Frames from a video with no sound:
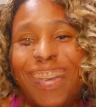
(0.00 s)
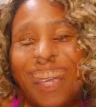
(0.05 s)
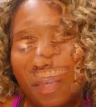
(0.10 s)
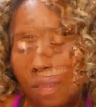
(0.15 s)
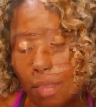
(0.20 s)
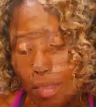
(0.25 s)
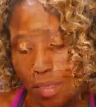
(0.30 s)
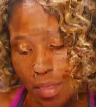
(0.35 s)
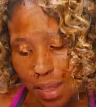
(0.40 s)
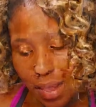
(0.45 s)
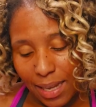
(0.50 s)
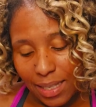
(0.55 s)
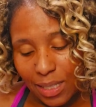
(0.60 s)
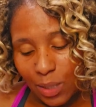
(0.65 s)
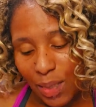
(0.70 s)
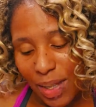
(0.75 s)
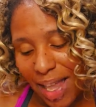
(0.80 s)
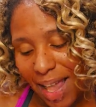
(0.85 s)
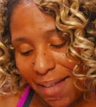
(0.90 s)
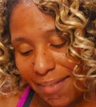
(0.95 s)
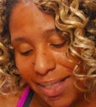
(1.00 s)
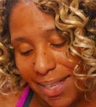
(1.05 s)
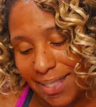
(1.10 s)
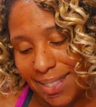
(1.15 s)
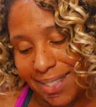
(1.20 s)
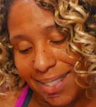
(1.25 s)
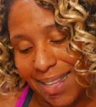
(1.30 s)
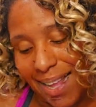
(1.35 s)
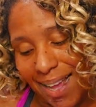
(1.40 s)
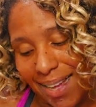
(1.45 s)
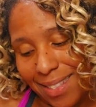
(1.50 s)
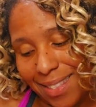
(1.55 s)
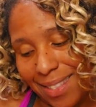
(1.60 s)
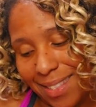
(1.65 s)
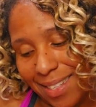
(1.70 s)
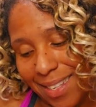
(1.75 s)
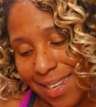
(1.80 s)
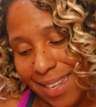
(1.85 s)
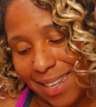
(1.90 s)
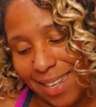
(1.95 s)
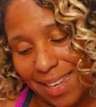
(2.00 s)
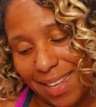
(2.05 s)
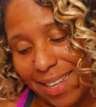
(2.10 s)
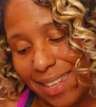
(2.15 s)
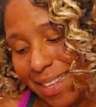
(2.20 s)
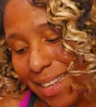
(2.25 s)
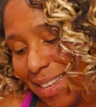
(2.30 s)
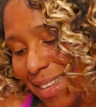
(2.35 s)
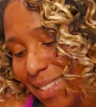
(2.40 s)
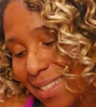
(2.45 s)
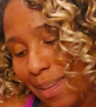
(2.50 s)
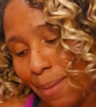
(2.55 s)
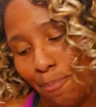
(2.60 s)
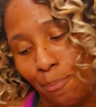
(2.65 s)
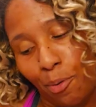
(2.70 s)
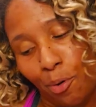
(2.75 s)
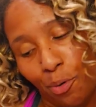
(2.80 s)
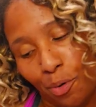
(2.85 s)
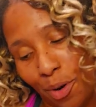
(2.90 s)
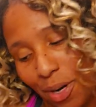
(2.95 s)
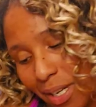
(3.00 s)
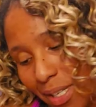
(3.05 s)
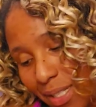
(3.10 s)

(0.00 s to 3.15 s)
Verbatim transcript: next, we have this next scene. It, it's a boring